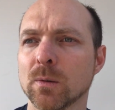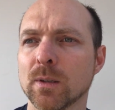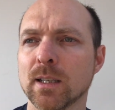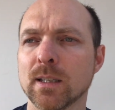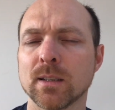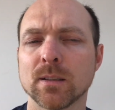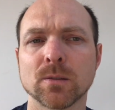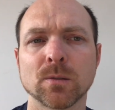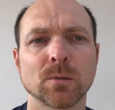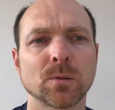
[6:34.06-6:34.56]

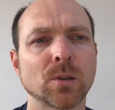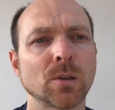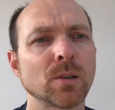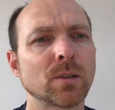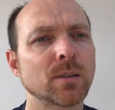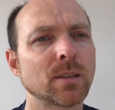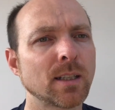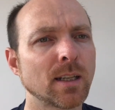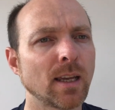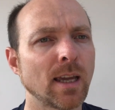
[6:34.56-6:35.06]
in. It's all
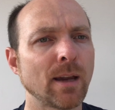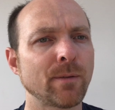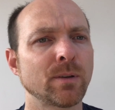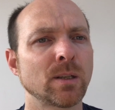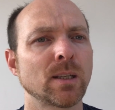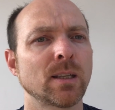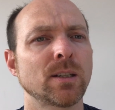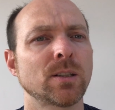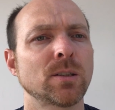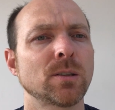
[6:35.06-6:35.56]
good. Did I have
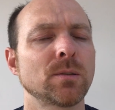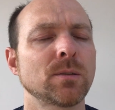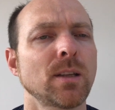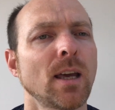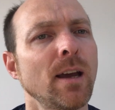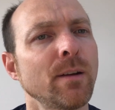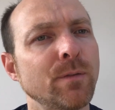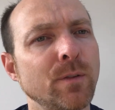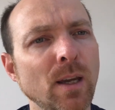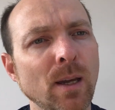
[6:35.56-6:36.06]
any issues?
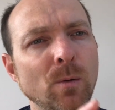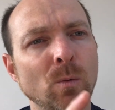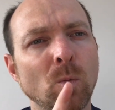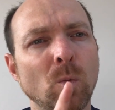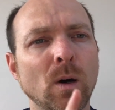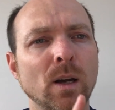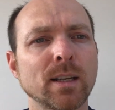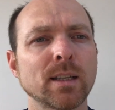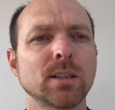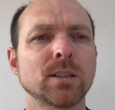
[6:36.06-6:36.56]
I've got
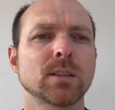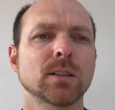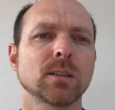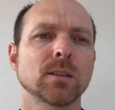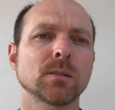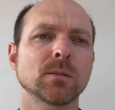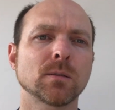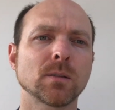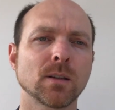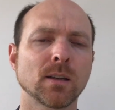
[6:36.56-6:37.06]
one
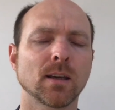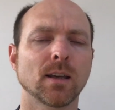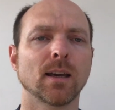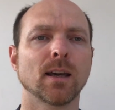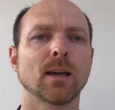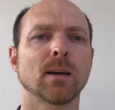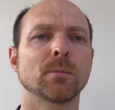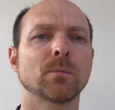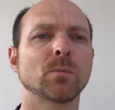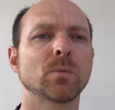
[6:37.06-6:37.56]
issue
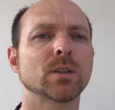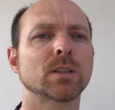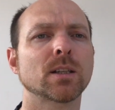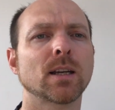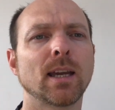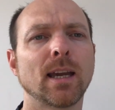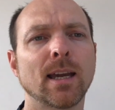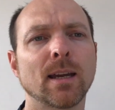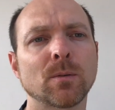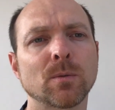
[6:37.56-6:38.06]
which
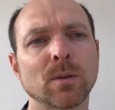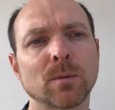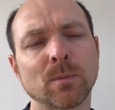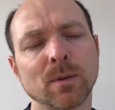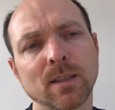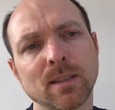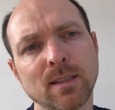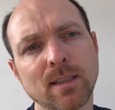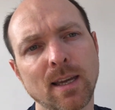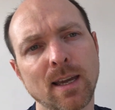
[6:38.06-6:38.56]
I had with
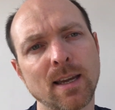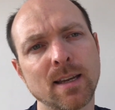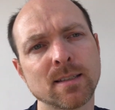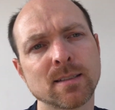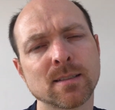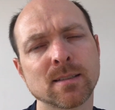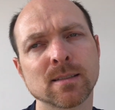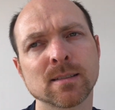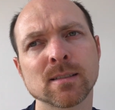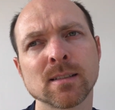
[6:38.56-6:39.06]
my
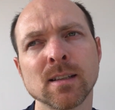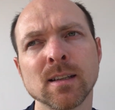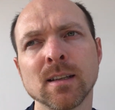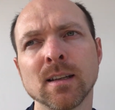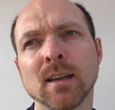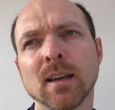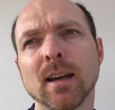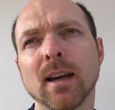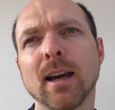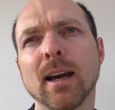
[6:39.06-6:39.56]
gas,
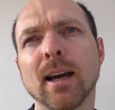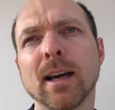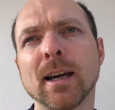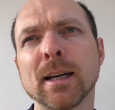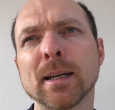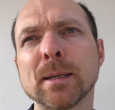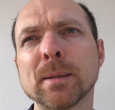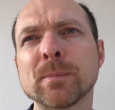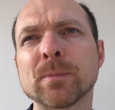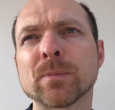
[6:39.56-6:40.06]

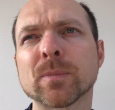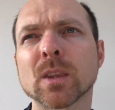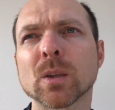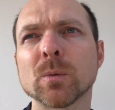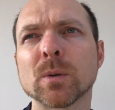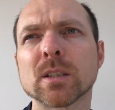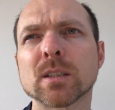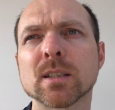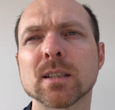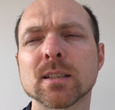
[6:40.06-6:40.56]

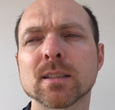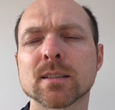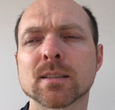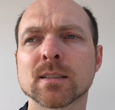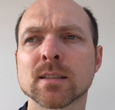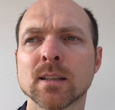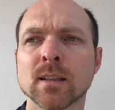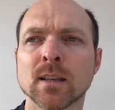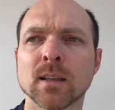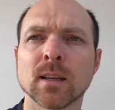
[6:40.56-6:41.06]
which
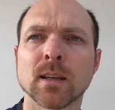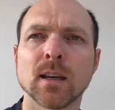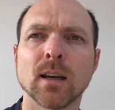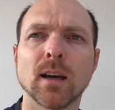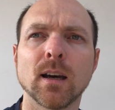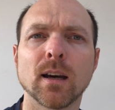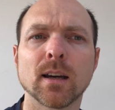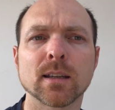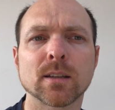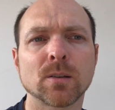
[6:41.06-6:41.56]
is
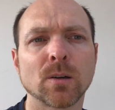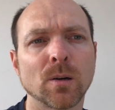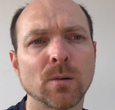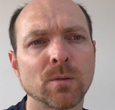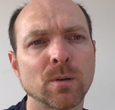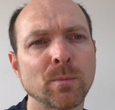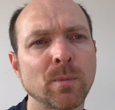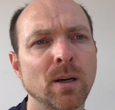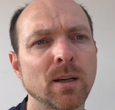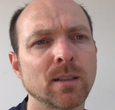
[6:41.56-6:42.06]
I got a
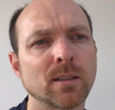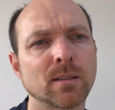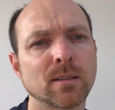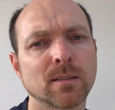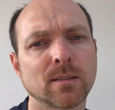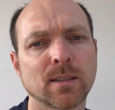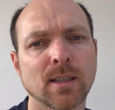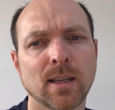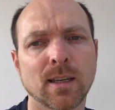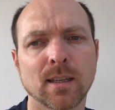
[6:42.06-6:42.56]
reminder
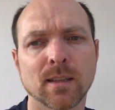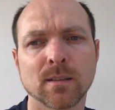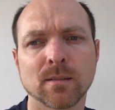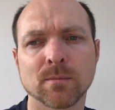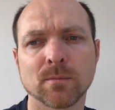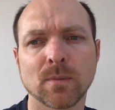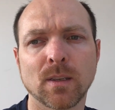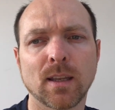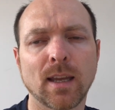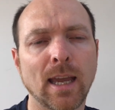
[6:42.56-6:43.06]

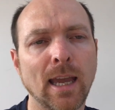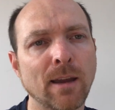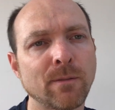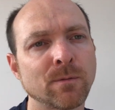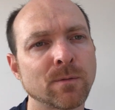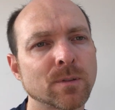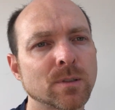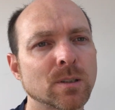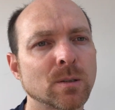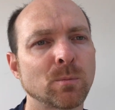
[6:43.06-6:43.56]
saying I
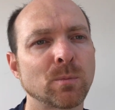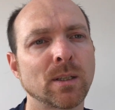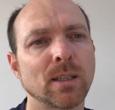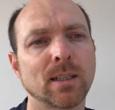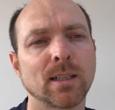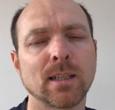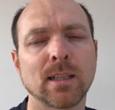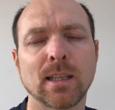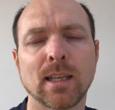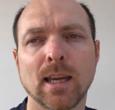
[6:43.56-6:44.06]
haven't
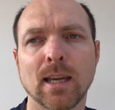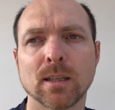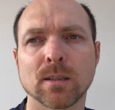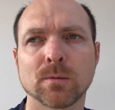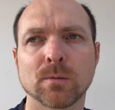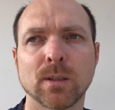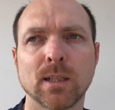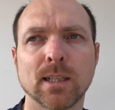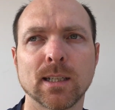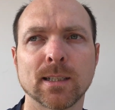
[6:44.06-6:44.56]
submitted any
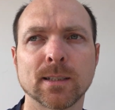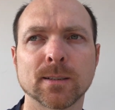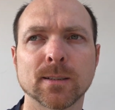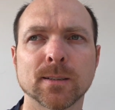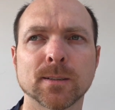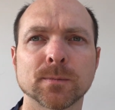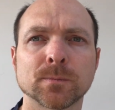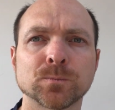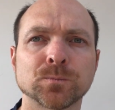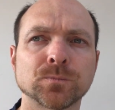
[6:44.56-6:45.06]
gas
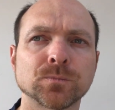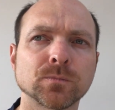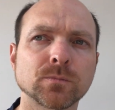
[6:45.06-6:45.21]
readings.